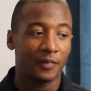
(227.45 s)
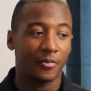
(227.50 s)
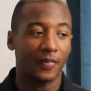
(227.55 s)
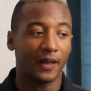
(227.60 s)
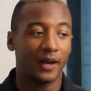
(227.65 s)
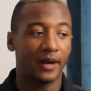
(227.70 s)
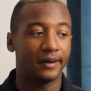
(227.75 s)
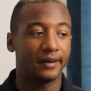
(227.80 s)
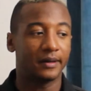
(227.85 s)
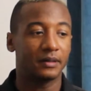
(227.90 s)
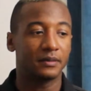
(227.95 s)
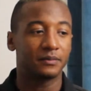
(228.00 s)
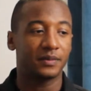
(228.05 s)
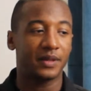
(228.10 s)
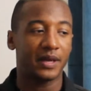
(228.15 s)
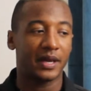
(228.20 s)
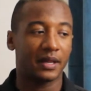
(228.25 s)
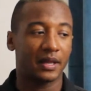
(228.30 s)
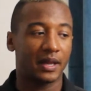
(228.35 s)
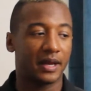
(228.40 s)

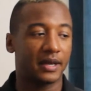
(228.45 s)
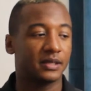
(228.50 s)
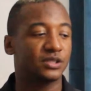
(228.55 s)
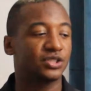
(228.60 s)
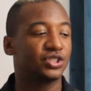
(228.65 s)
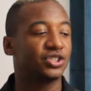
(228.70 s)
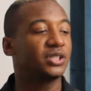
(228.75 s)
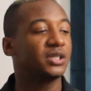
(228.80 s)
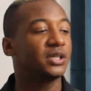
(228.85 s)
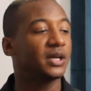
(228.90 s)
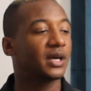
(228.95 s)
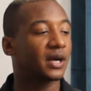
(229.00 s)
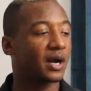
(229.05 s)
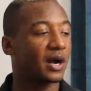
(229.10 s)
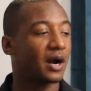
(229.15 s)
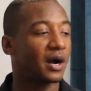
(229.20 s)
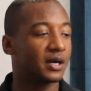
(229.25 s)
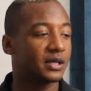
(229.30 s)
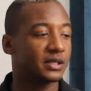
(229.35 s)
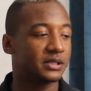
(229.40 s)
that like she had
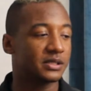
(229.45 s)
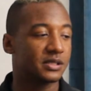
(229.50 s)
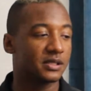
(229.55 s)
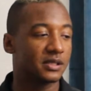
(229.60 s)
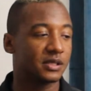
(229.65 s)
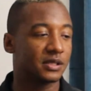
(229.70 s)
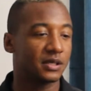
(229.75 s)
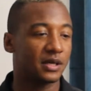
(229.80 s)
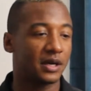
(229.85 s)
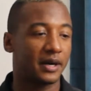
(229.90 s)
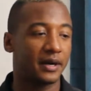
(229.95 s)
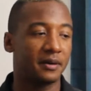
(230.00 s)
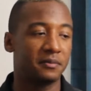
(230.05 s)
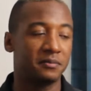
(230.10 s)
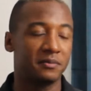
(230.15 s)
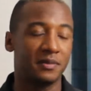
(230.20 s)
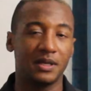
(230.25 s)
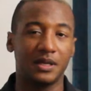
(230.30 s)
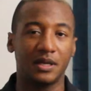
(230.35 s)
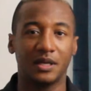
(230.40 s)
gone to
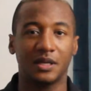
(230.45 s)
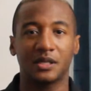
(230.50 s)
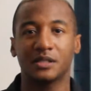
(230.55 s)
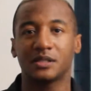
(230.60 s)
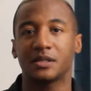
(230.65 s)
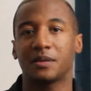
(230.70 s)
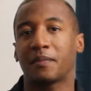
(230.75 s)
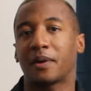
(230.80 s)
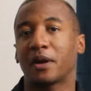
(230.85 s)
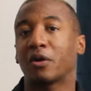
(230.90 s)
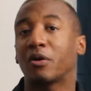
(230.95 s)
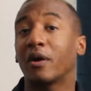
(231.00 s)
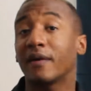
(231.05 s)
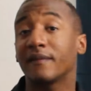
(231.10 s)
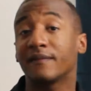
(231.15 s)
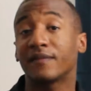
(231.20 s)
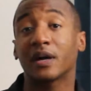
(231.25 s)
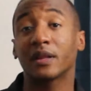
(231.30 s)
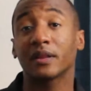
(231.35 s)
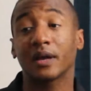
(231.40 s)
meetings, and my
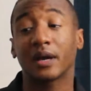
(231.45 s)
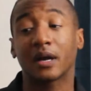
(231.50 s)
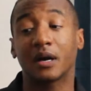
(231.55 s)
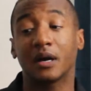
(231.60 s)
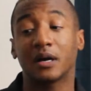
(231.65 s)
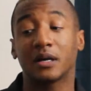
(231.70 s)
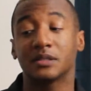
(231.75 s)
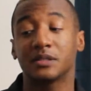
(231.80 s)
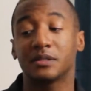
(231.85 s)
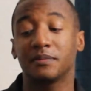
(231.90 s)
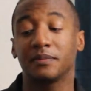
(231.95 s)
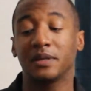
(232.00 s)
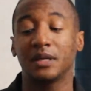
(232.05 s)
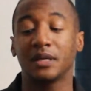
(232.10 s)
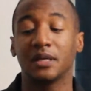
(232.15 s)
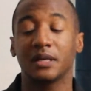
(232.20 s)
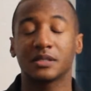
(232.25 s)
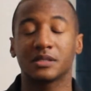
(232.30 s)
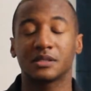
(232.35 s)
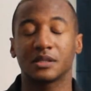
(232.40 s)
grandfather had gone to
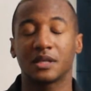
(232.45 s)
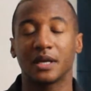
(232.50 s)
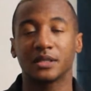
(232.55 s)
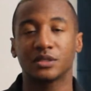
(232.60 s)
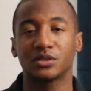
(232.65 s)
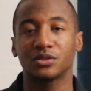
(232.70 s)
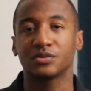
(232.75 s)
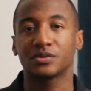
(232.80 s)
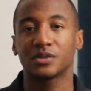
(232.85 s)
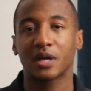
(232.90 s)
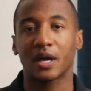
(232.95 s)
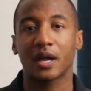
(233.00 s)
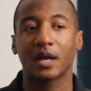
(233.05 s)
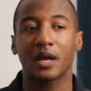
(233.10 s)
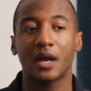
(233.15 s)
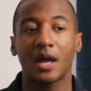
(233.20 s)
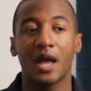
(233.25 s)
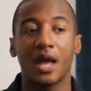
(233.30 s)
meetings, and that she was like,